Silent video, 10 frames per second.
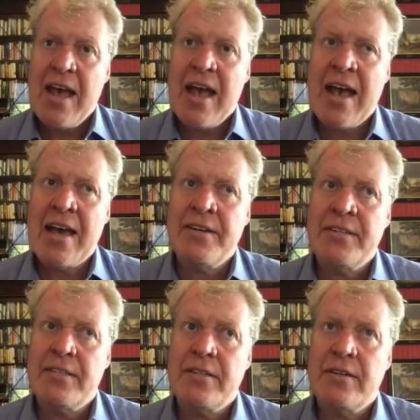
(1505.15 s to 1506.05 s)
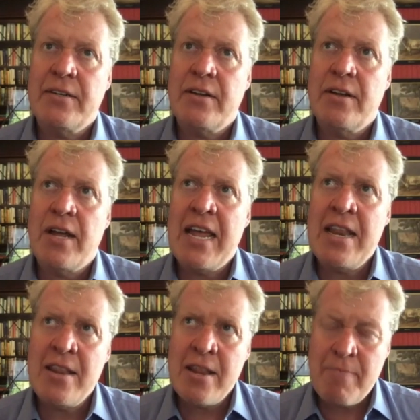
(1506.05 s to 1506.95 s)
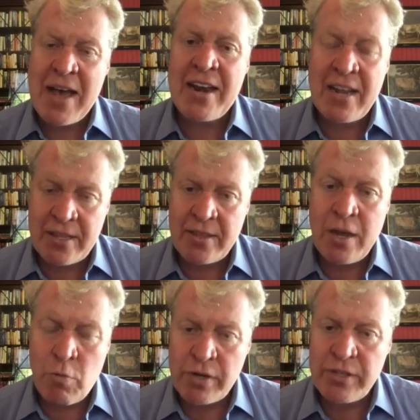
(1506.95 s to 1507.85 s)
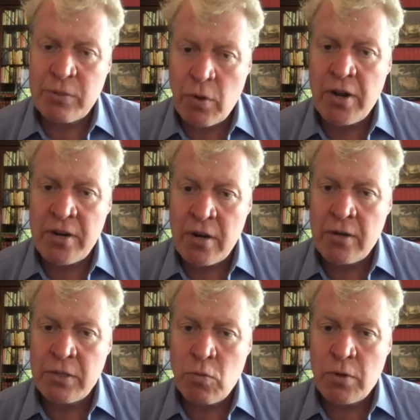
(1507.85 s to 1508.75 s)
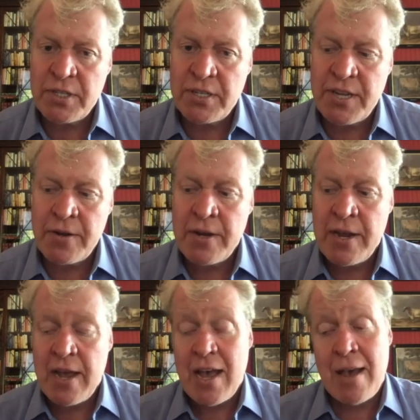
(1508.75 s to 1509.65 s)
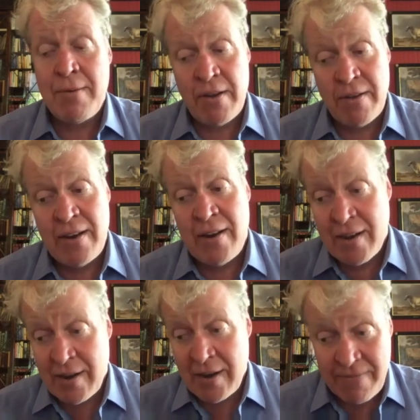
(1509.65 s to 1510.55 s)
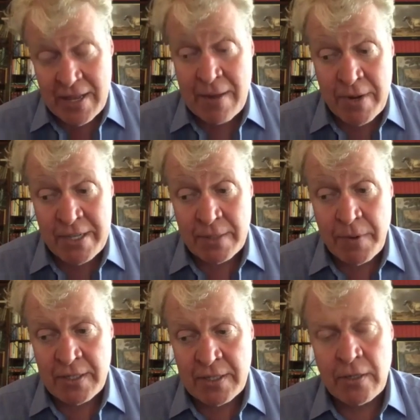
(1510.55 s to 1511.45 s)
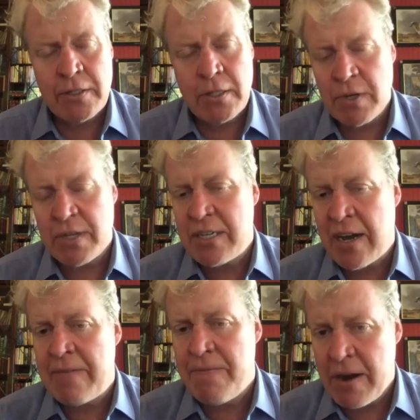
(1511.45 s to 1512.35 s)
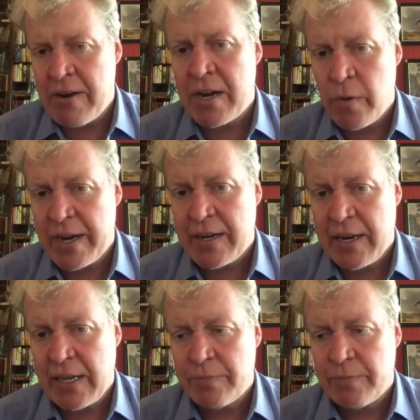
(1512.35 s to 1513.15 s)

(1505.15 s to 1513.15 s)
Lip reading: And in the panic, they would have swallowed a lot of water. So, I mean, luckily for them, I suppose, a lot of them would have died very quickly.